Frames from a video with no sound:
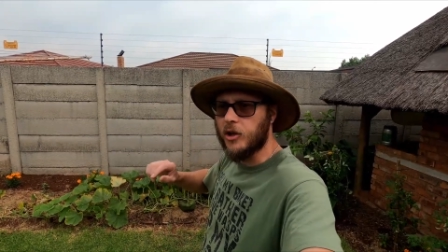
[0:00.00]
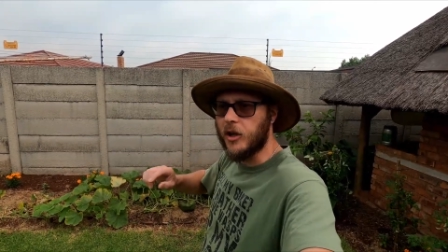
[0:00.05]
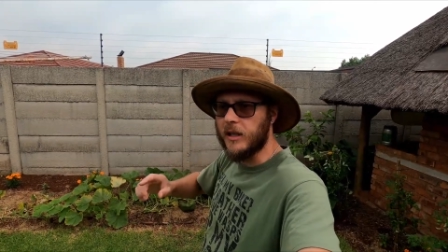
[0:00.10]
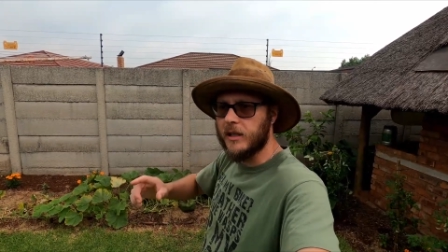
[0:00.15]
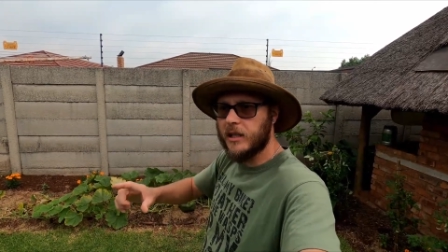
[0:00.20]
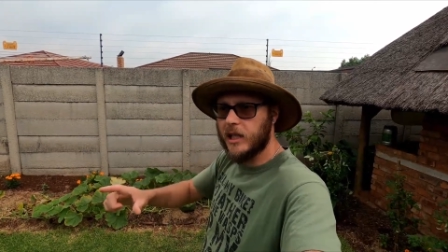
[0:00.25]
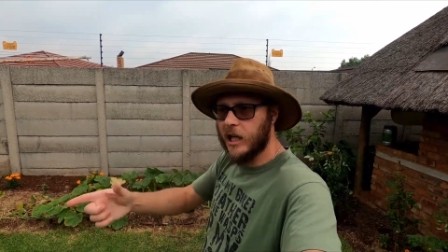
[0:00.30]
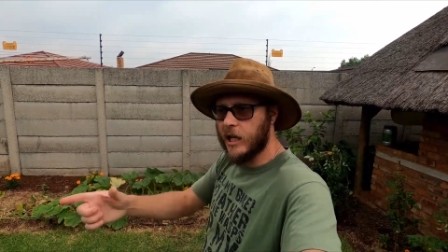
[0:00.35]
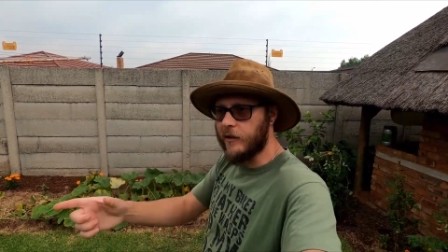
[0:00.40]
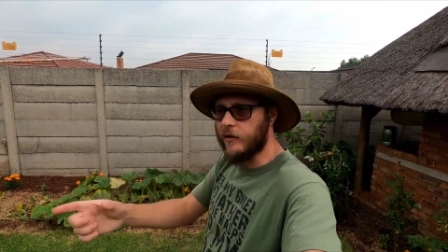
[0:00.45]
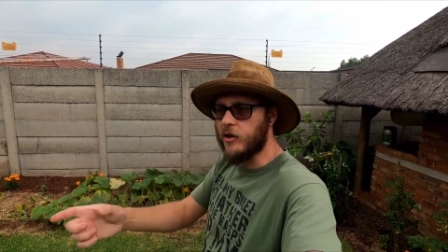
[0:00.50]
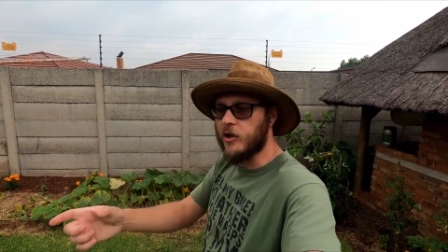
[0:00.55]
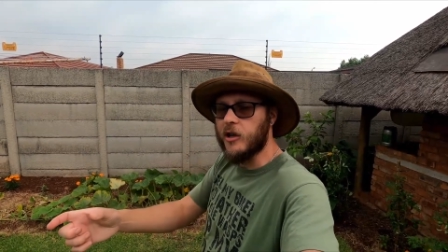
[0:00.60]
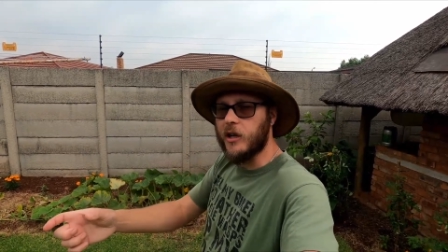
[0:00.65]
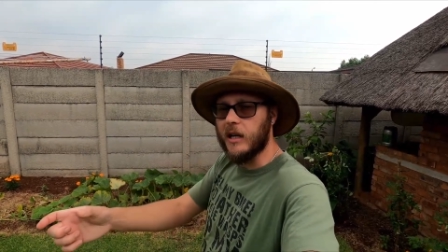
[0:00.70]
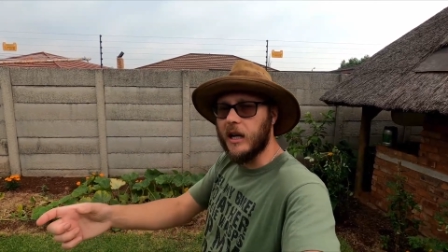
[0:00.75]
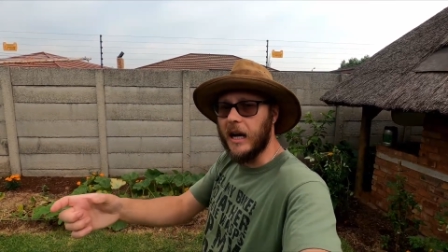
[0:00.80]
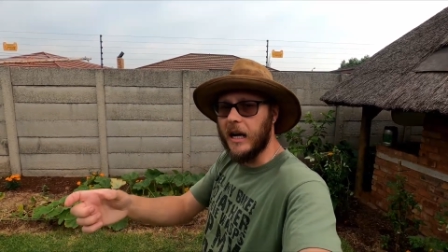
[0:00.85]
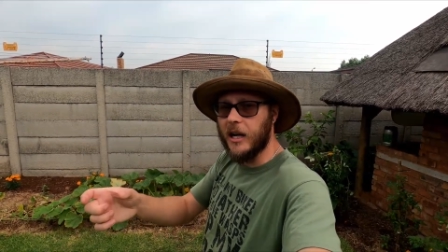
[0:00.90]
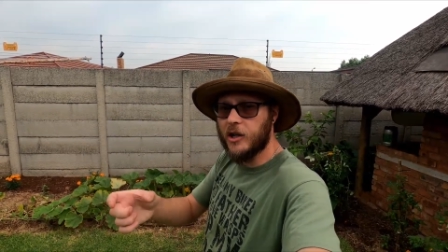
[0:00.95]
So instead of
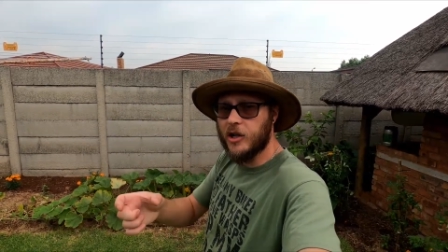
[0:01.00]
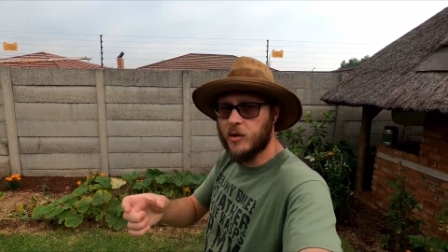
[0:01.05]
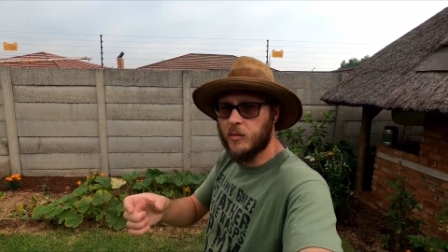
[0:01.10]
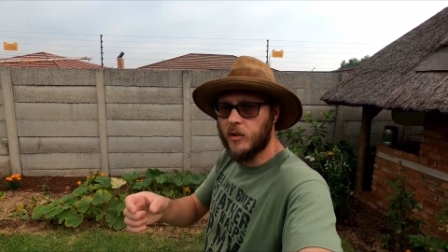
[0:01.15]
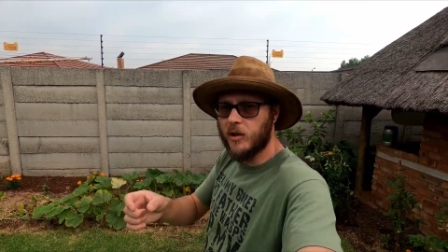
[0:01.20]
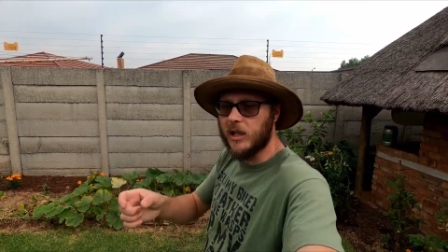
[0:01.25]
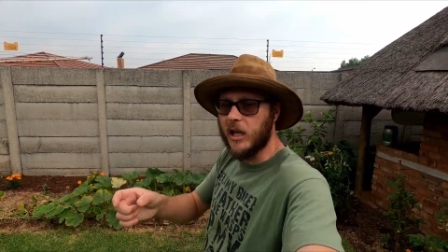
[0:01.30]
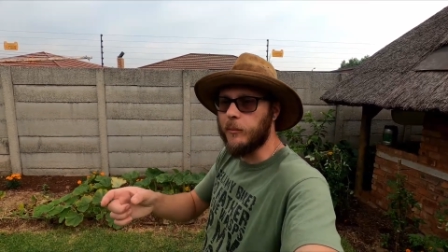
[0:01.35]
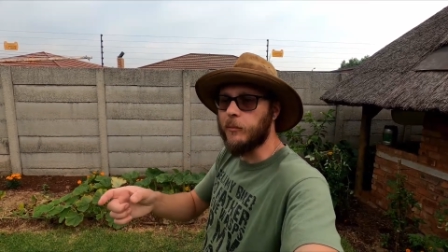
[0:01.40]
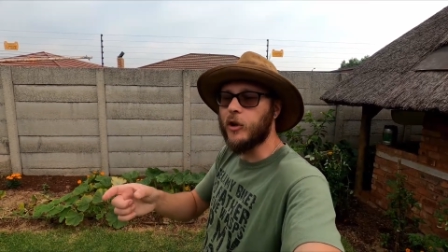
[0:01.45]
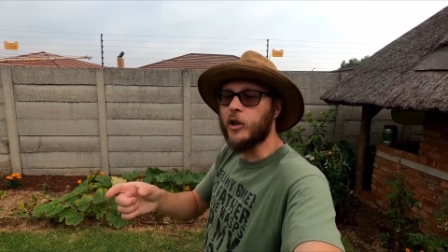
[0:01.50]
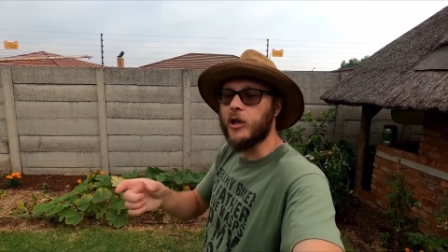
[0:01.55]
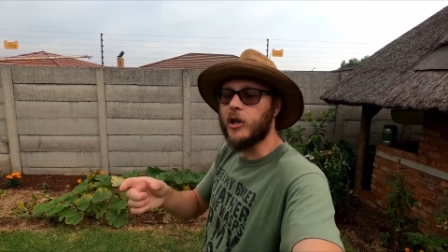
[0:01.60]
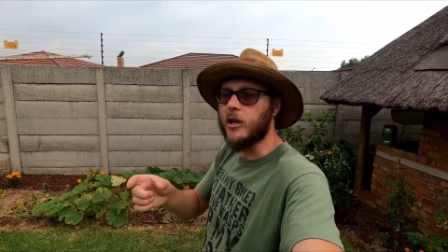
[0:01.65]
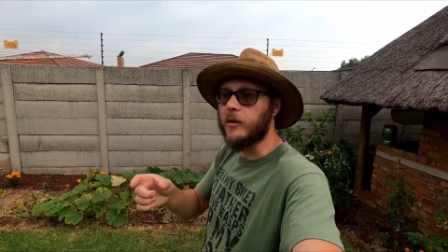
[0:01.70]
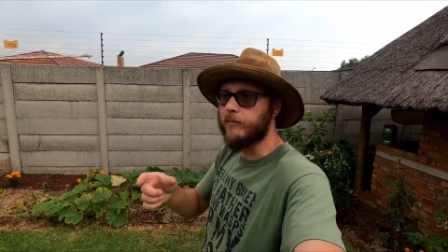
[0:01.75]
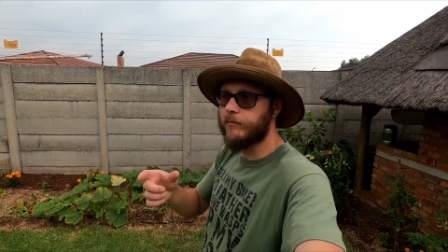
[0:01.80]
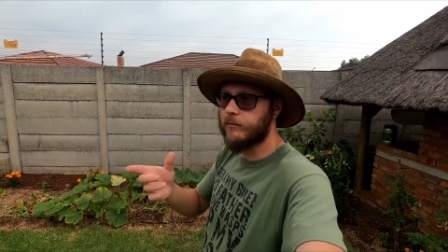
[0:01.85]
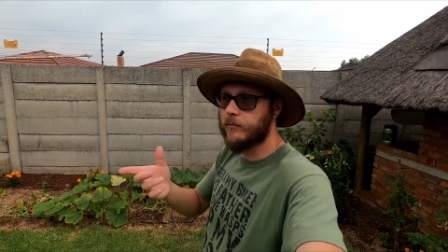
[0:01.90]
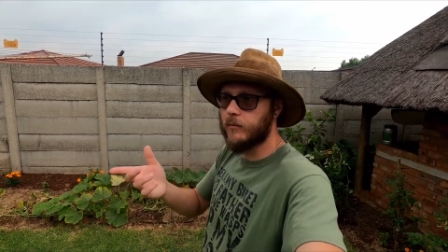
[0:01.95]
doing it 100 mils, I'm
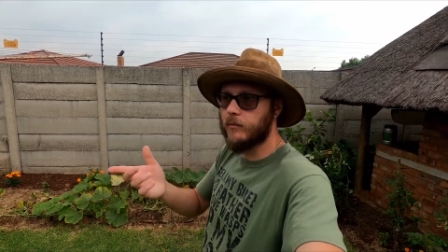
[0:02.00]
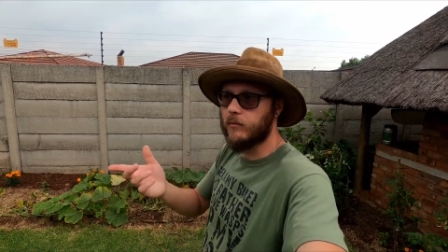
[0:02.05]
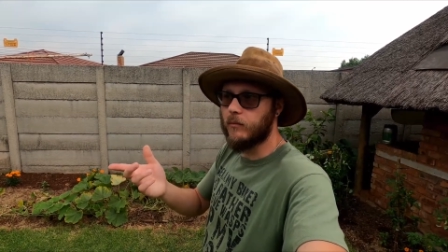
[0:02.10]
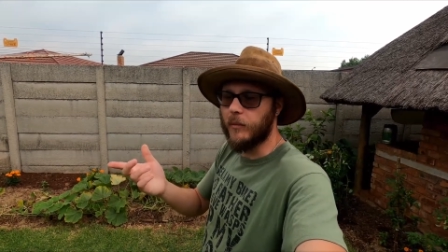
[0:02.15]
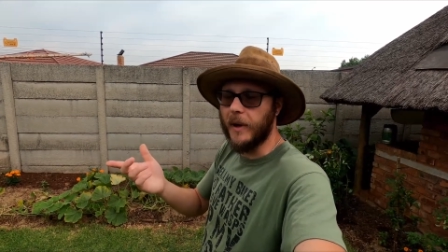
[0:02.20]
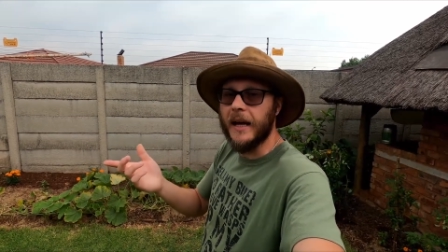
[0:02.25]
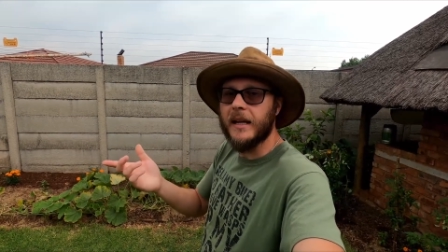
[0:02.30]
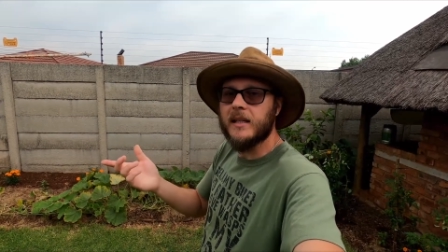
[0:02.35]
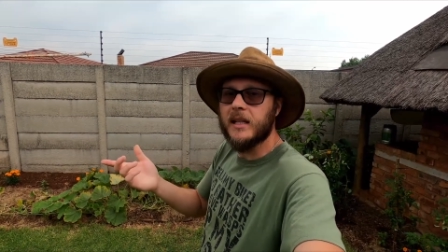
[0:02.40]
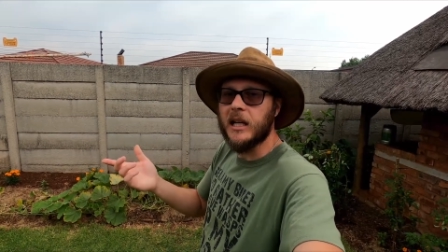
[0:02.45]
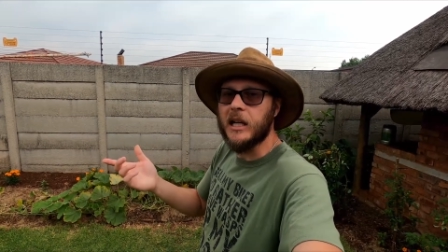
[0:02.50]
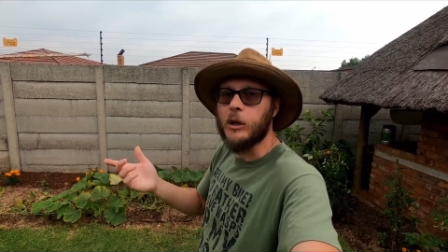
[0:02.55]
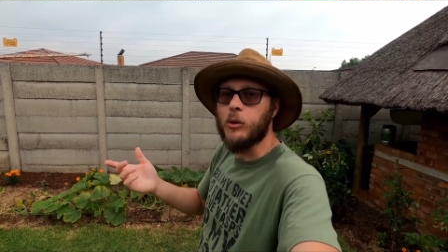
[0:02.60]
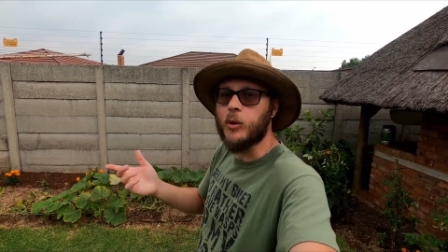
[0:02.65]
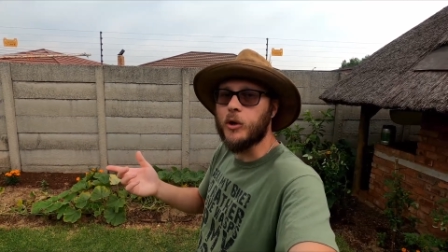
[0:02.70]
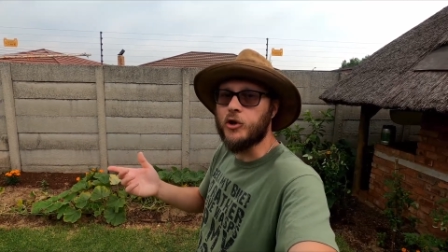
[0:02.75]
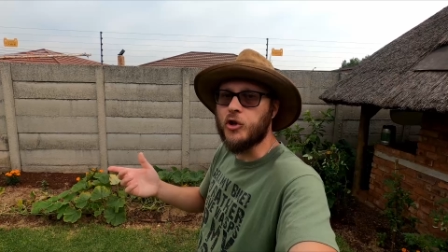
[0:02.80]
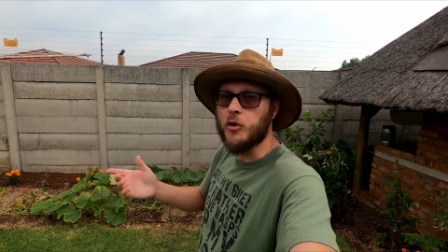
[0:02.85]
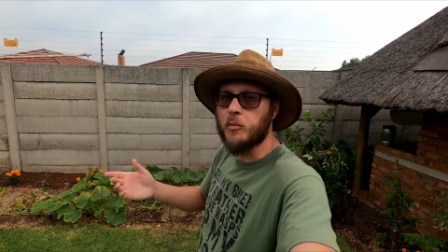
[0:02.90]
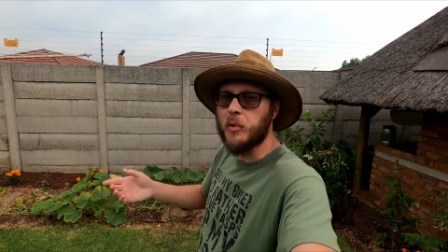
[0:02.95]
going to basically
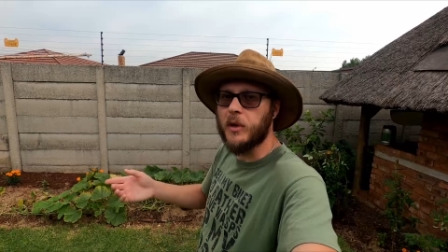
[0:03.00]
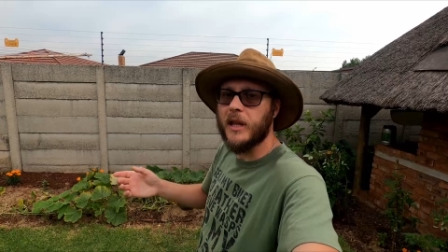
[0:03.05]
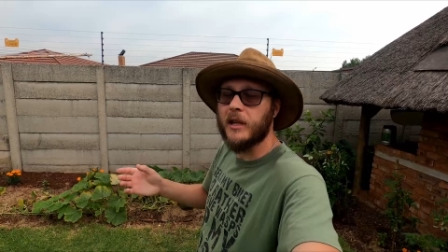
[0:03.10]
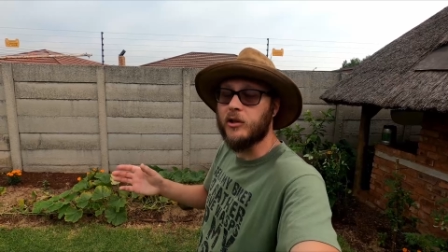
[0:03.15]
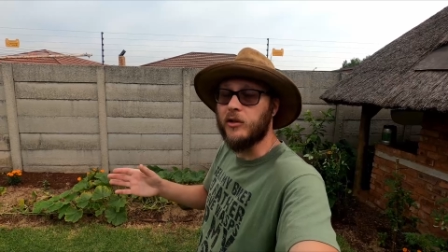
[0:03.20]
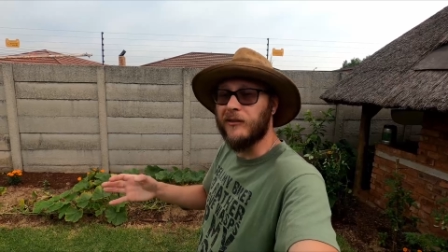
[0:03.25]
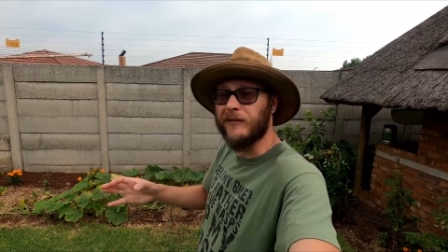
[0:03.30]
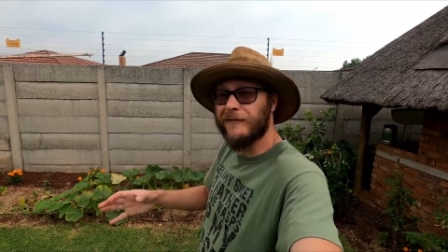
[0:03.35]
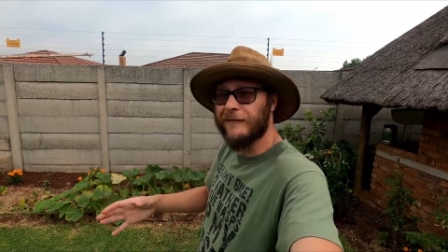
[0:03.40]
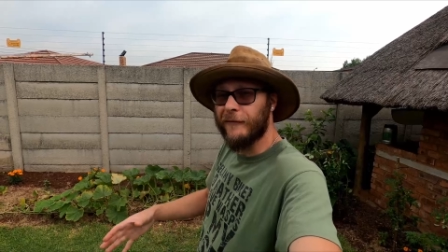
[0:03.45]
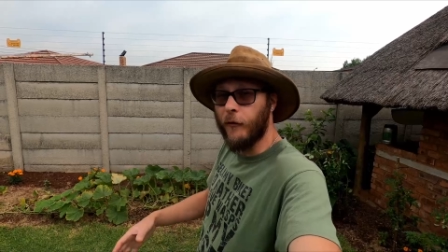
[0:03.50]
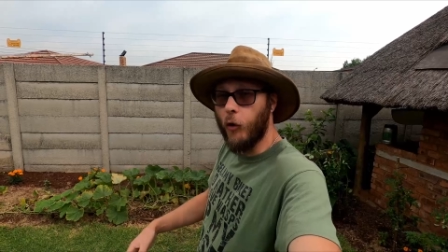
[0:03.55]
quadruple that to